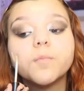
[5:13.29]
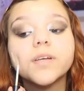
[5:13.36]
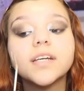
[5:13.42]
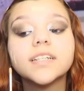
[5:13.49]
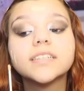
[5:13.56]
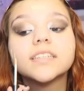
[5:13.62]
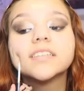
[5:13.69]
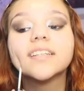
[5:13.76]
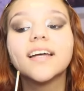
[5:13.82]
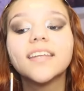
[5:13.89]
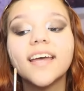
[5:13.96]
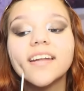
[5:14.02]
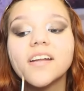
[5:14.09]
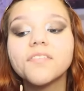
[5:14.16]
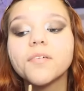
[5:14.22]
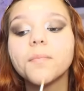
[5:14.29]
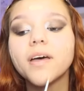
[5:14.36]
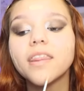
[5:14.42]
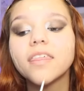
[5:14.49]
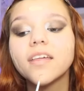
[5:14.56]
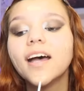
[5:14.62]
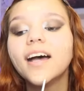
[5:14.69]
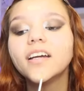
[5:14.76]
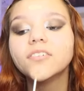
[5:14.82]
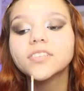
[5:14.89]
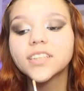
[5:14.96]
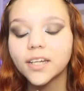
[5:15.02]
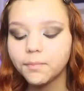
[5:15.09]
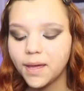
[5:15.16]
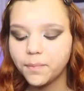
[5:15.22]
because it's not the end of the month. I
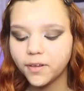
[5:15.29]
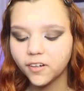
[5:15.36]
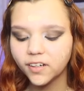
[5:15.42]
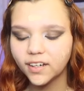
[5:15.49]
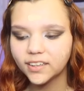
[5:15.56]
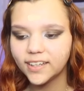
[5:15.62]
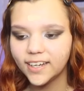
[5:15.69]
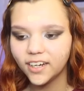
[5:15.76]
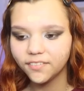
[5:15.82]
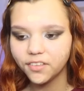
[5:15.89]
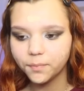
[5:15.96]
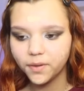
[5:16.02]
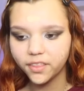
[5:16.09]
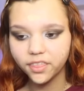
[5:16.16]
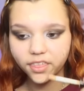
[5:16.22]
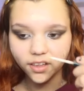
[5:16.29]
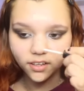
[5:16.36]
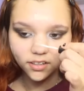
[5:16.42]
always get my period at the end of the month,